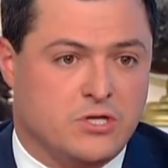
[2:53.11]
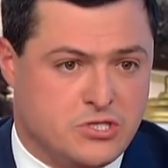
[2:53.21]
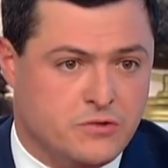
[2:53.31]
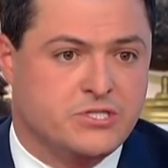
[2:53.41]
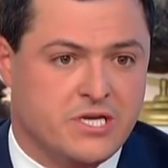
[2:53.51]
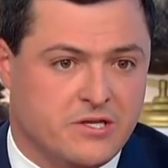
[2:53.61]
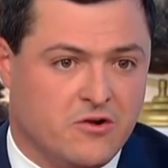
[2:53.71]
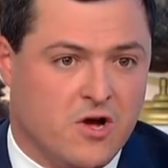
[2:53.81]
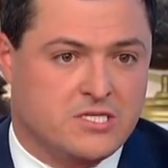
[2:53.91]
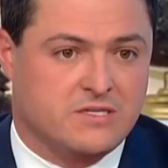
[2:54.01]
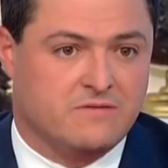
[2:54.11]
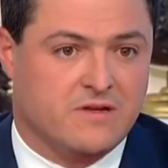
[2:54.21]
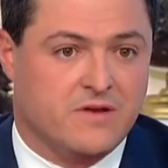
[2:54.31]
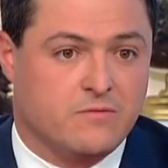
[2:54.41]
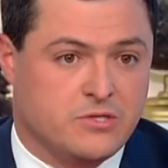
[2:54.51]
reducing the cost of
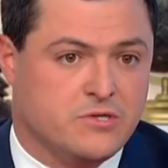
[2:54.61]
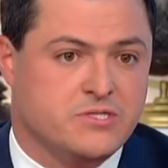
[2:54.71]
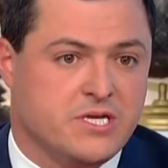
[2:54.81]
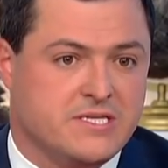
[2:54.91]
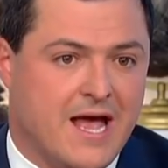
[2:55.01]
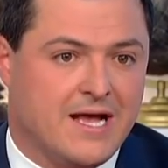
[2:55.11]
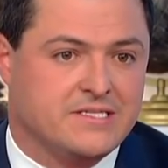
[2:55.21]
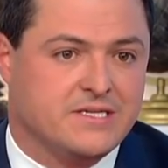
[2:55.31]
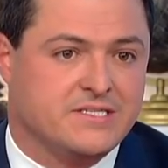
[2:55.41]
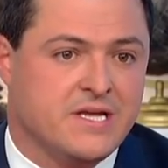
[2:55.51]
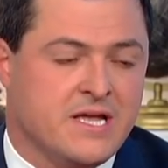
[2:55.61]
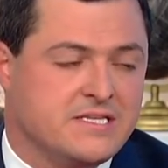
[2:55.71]
living, reducing taxes,